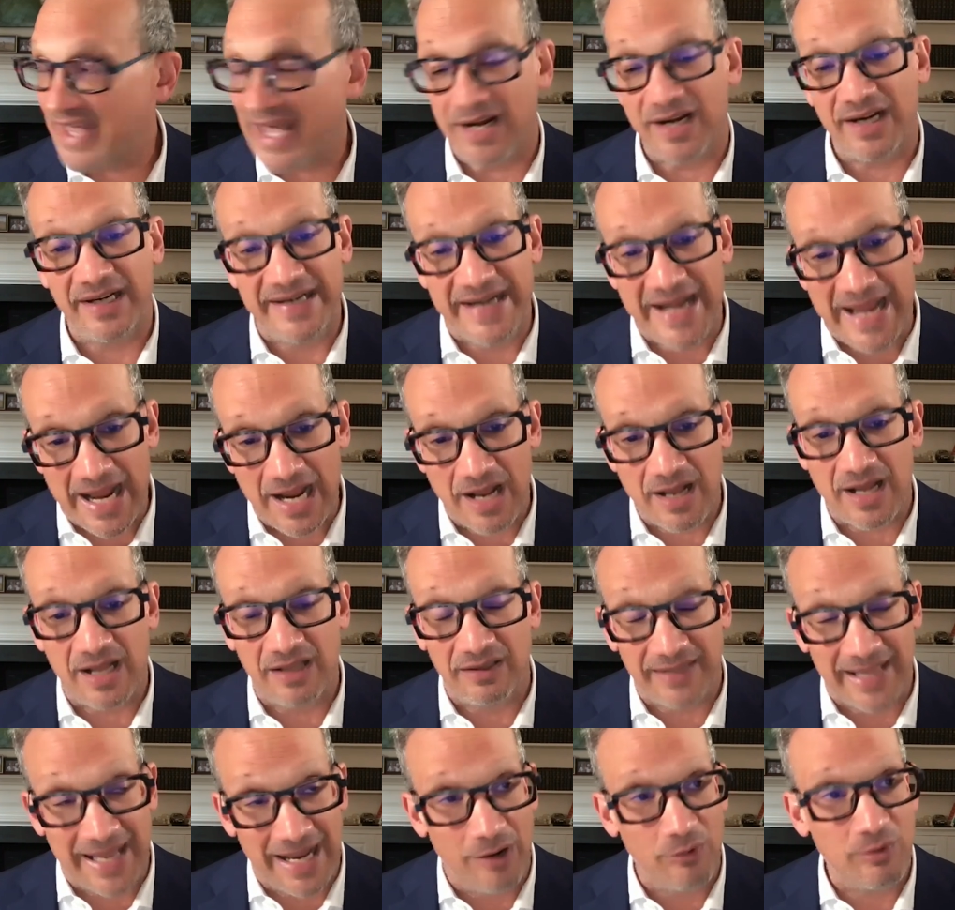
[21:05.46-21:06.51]
that
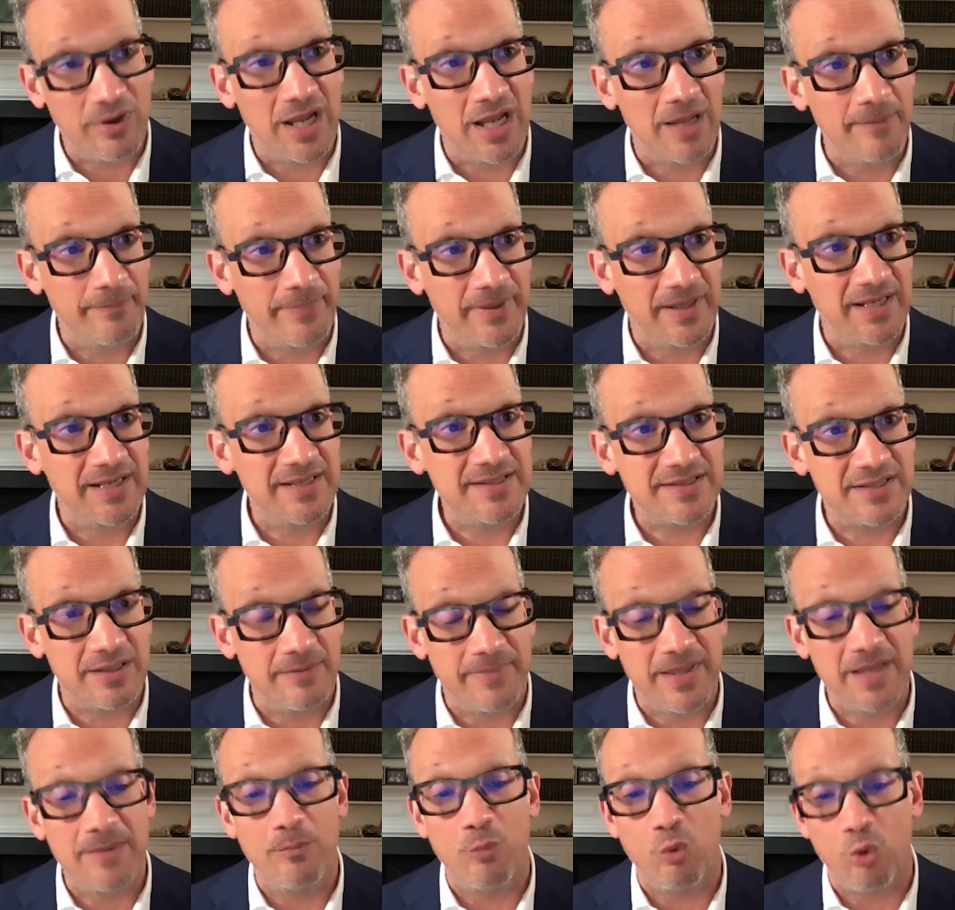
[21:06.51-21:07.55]
allow companies to
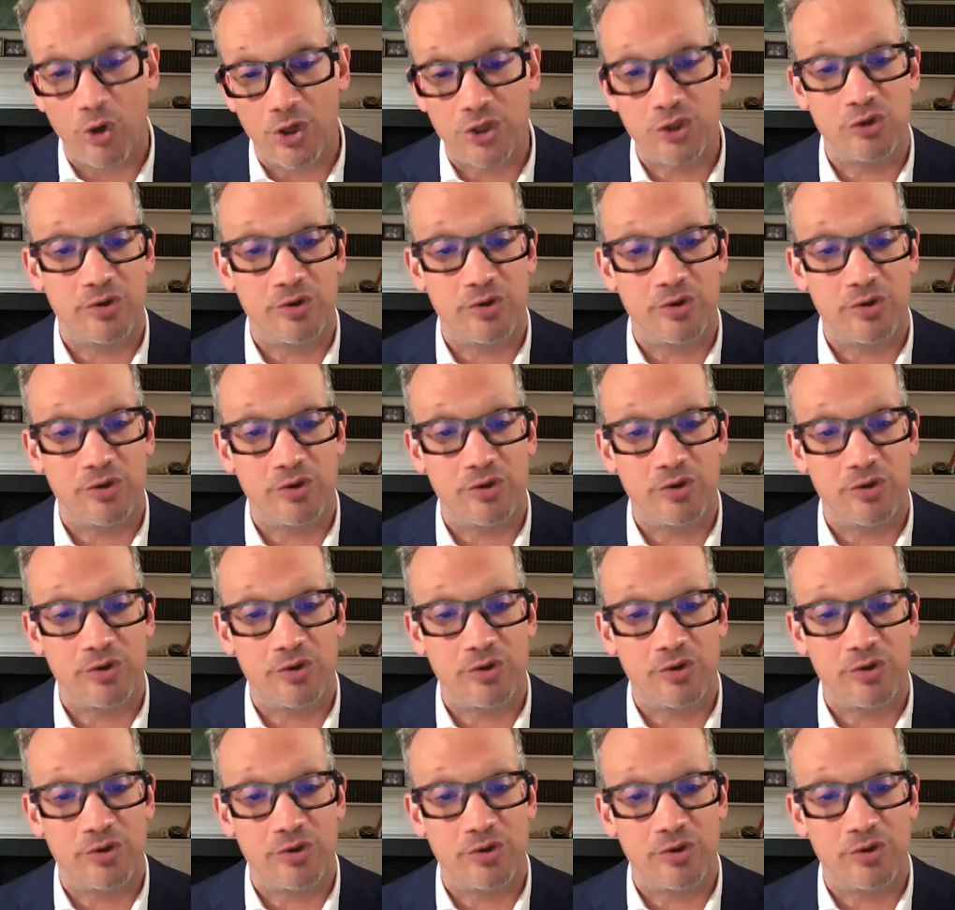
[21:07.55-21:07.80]
be more